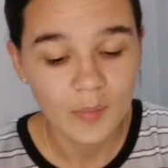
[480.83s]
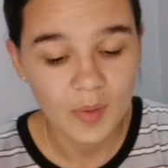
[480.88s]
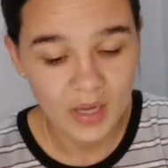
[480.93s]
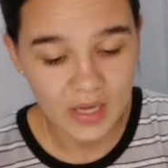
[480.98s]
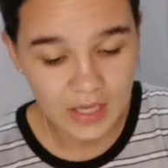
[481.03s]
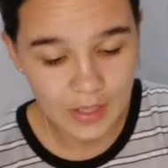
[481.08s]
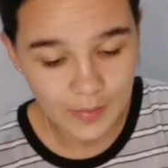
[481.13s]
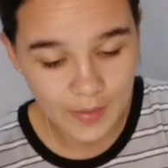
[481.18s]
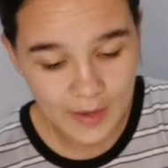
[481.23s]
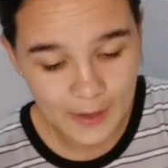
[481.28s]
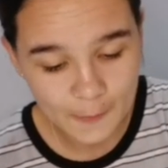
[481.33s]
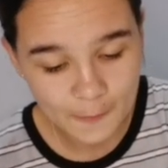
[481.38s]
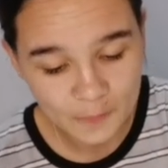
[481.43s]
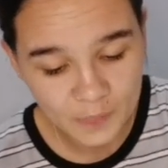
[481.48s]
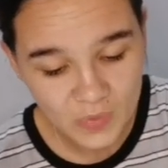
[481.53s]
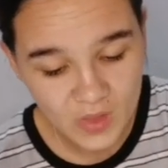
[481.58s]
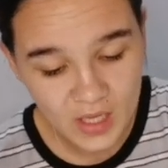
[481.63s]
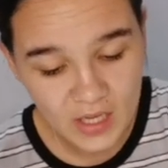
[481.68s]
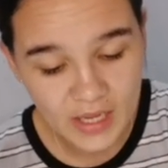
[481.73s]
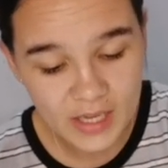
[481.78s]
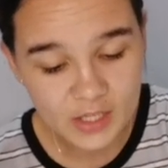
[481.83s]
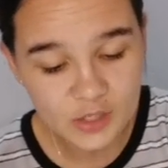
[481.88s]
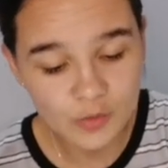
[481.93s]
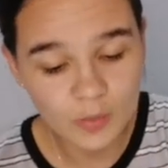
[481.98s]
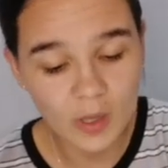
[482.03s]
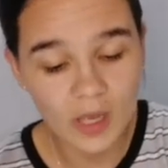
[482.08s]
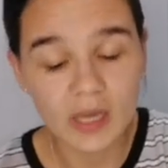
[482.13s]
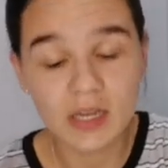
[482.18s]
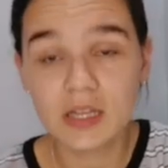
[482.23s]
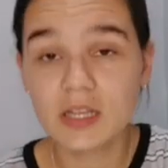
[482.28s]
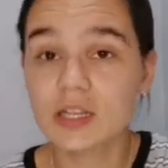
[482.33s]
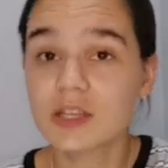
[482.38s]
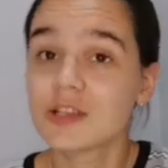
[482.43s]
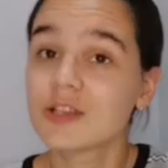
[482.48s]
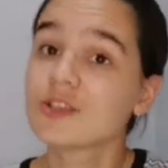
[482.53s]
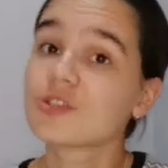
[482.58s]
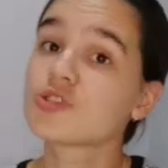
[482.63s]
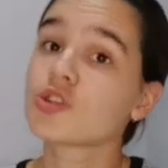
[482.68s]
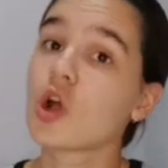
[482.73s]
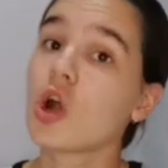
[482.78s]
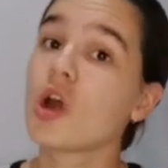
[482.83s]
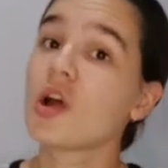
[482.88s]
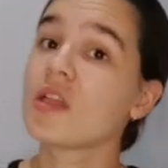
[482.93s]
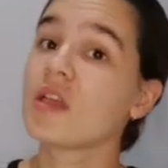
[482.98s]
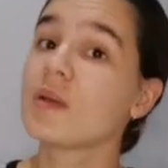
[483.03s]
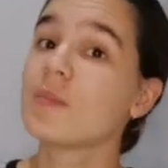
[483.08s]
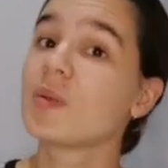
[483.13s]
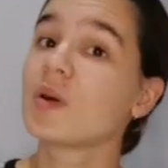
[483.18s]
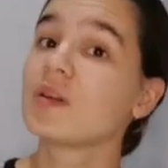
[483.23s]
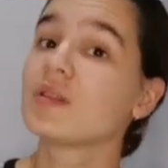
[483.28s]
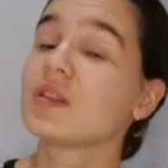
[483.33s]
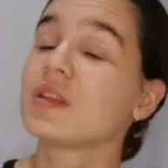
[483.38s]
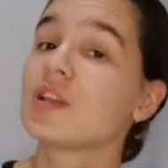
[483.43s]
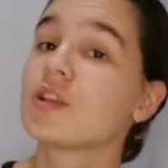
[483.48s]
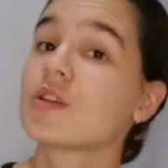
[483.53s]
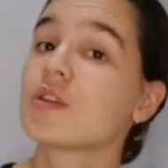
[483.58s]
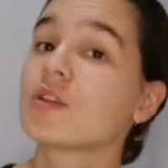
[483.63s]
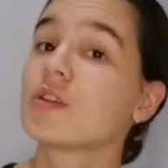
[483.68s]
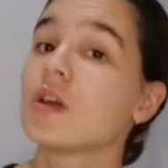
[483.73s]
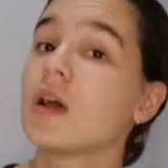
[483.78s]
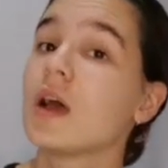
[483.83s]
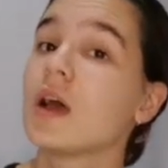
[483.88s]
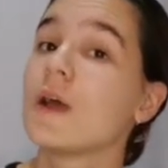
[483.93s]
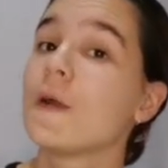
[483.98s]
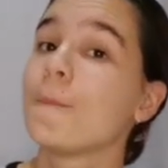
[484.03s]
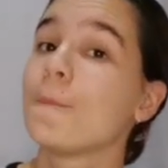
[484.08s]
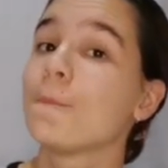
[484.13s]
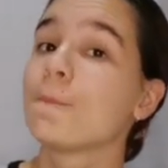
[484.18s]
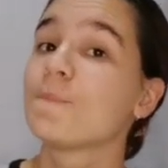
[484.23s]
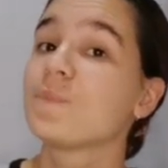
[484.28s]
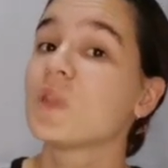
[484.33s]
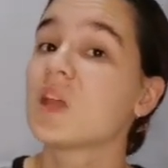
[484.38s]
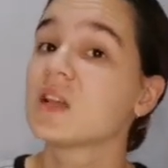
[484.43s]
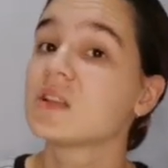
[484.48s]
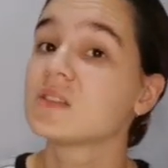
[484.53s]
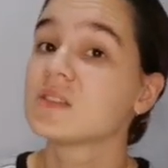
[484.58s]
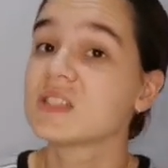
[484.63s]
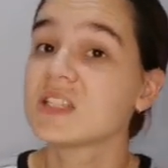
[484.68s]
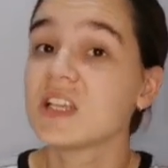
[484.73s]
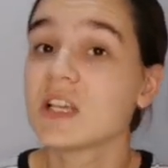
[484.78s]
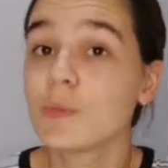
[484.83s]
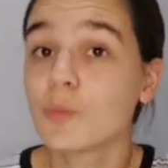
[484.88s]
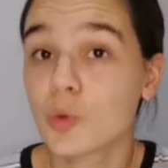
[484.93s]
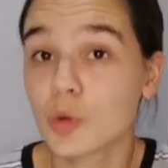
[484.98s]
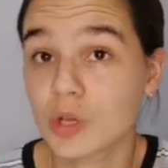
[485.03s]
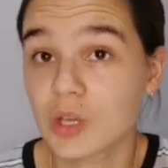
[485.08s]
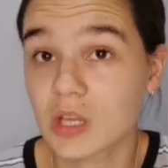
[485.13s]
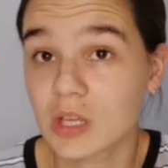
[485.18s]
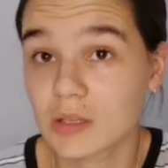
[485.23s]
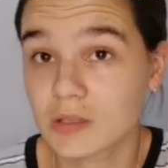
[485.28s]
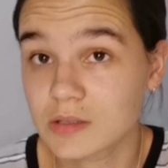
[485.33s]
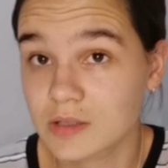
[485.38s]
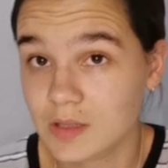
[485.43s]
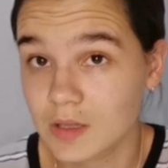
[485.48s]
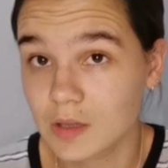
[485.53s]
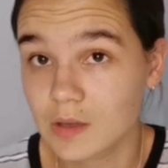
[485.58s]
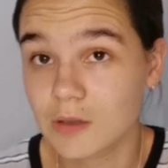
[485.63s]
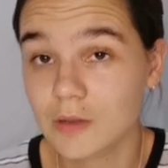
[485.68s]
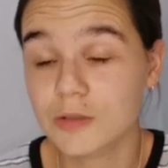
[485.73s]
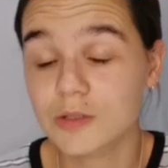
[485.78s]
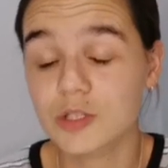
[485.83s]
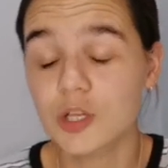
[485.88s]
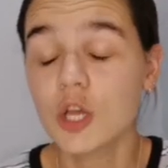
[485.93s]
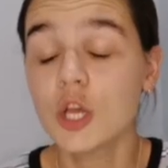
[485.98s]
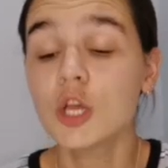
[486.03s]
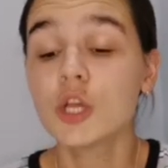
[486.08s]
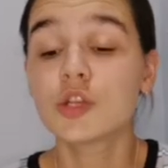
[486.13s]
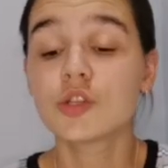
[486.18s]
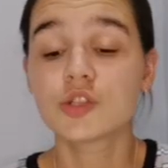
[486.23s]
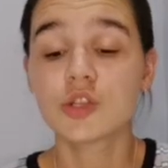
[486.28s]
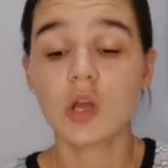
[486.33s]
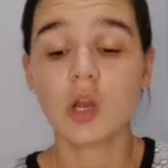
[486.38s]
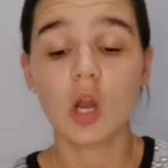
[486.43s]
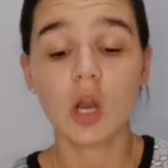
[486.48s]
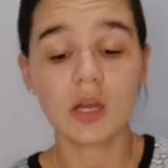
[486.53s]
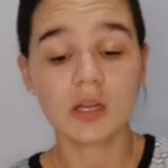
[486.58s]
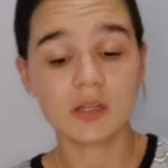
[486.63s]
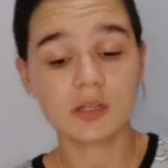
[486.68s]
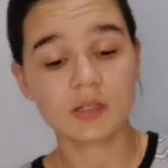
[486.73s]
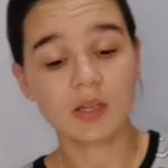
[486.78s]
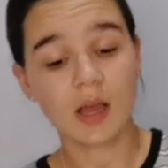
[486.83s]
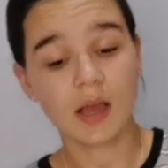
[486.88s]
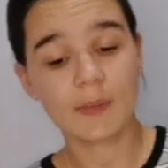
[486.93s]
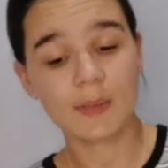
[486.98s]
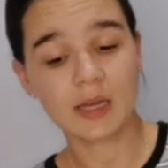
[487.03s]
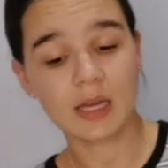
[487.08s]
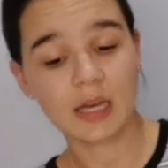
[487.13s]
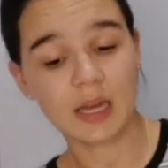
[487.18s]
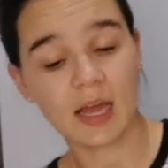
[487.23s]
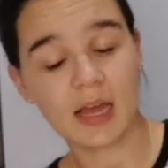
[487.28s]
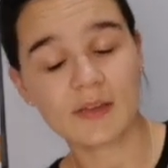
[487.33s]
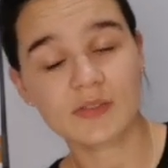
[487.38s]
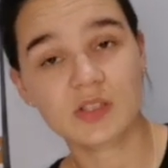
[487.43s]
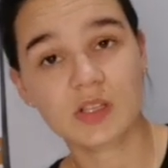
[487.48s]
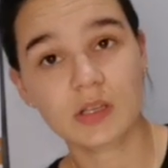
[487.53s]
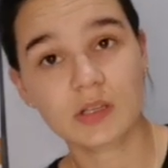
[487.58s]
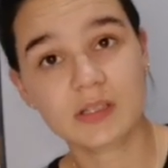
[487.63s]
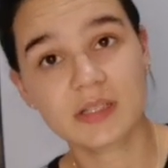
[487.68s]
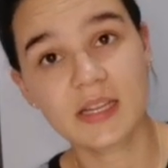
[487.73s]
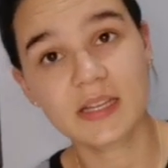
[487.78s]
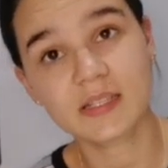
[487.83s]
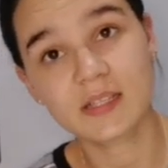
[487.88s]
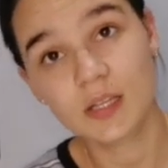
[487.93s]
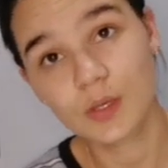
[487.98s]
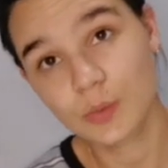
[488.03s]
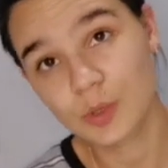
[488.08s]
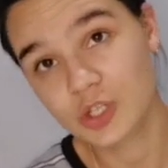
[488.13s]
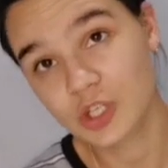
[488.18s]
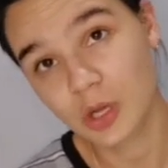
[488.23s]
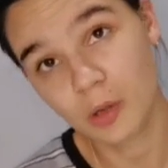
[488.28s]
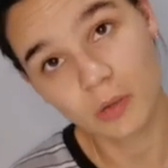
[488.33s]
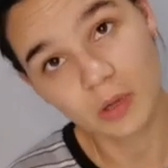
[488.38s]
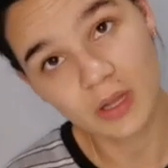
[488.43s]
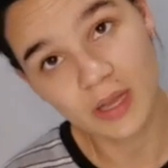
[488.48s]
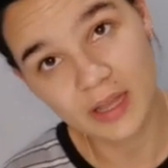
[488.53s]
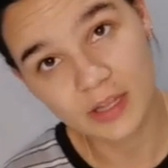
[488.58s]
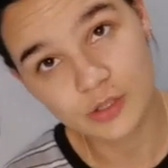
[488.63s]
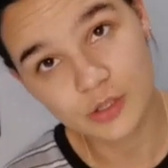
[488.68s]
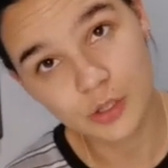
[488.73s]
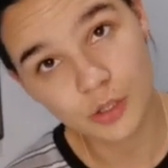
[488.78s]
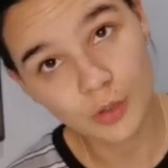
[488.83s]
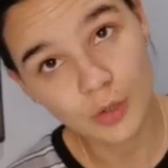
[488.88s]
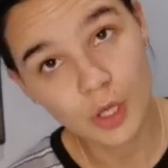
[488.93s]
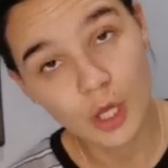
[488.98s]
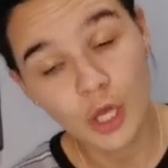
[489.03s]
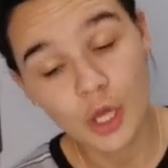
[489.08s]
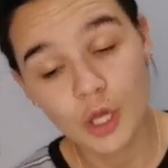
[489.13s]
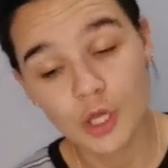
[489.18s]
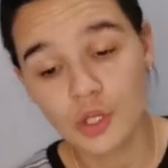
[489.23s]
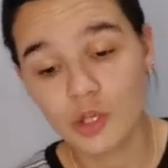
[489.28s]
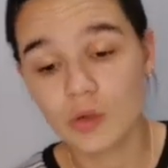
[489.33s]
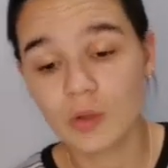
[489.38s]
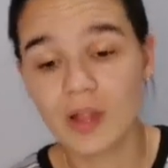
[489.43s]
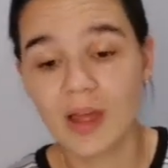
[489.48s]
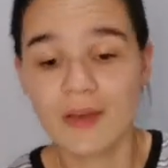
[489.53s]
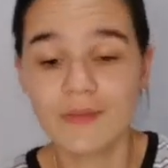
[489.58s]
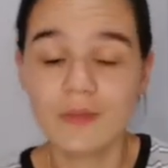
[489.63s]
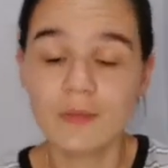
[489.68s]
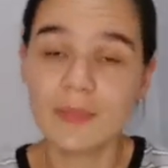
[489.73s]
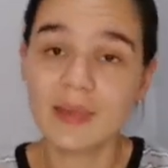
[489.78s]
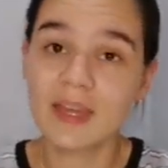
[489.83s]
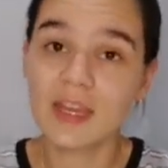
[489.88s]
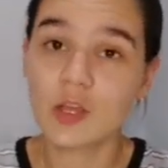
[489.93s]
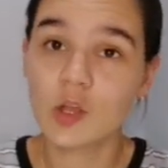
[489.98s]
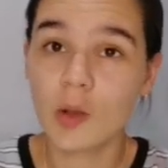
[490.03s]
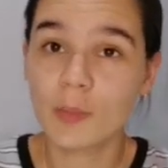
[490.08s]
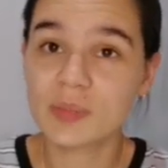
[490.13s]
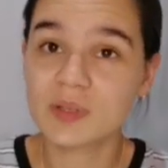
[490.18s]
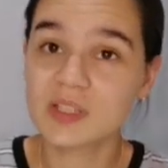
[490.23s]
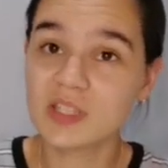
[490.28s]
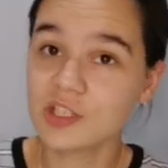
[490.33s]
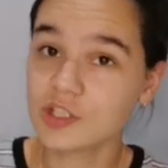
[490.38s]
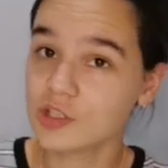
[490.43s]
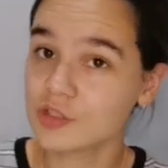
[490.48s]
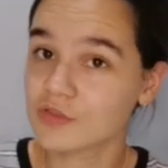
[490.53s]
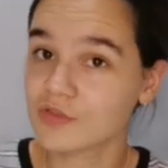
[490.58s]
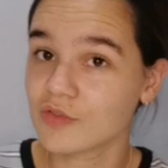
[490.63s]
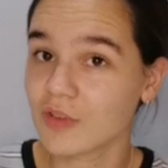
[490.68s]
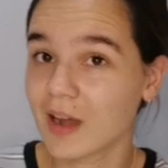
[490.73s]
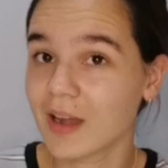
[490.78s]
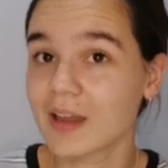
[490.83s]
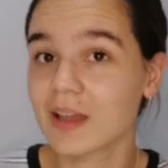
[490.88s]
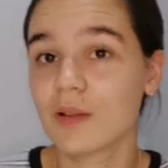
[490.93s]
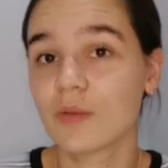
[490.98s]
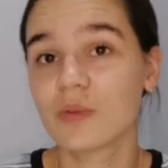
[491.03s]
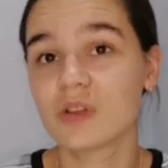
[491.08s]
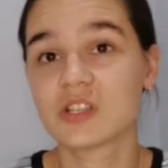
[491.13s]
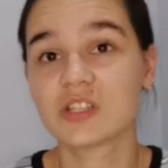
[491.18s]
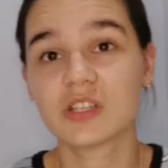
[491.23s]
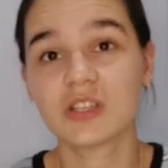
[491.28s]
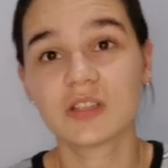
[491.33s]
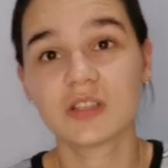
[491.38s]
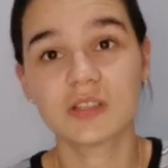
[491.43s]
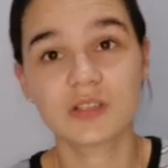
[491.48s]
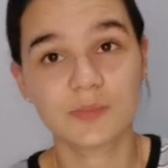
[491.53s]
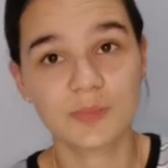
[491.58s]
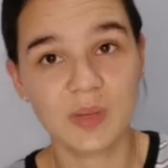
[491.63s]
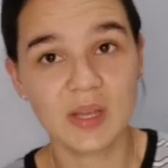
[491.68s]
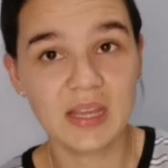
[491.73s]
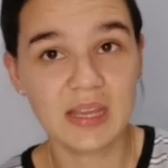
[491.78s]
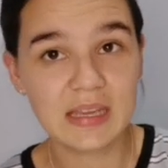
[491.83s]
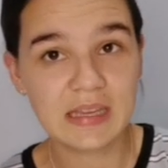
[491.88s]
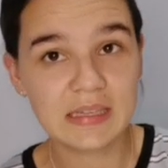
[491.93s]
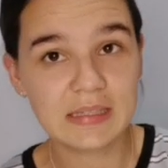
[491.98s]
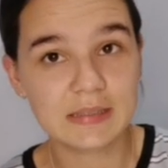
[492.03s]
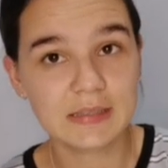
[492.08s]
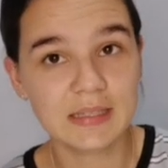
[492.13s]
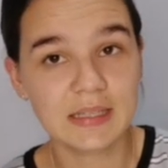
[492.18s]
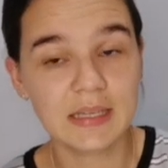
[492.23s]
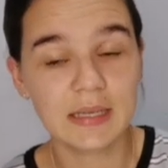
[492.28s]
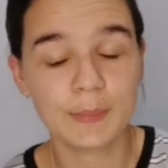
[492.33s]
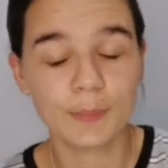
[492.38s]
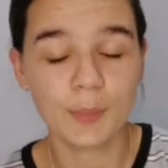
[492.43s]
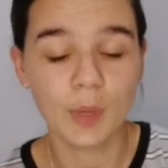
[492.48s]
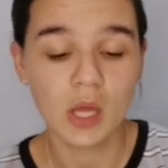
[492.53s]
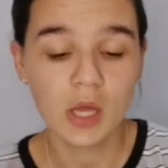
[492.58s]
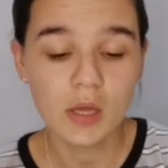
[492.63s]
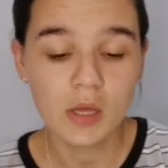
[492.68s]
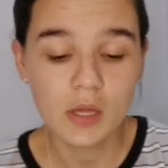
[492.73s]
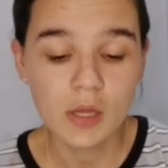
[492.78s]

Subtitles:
But anyway, the next one is, are they building team working skills? So a lot of the time in a life skills lesson, which I will get to, you'll have a mini competition running, which is being in a team.